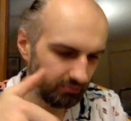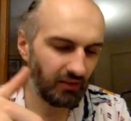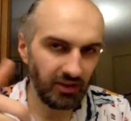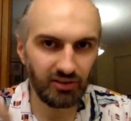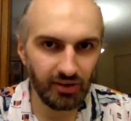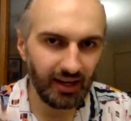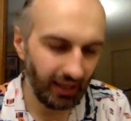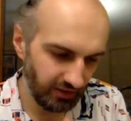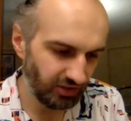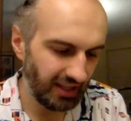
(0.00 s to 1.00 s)
If it's real,
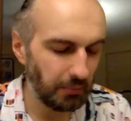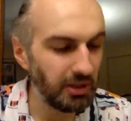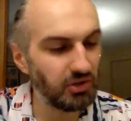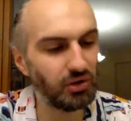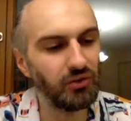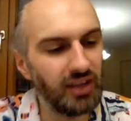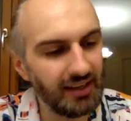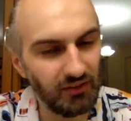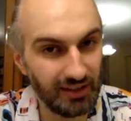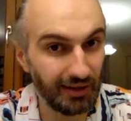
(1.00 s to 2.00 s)
I just take picture of
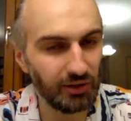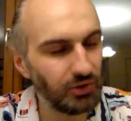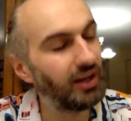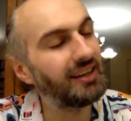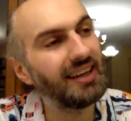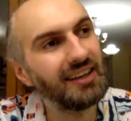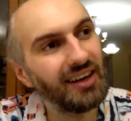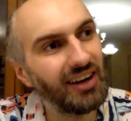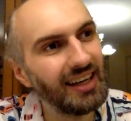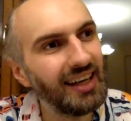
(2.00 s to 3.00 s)
it. If it's electronic,
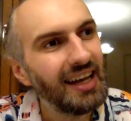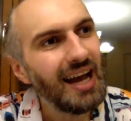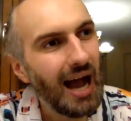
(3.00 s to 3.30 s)
directly,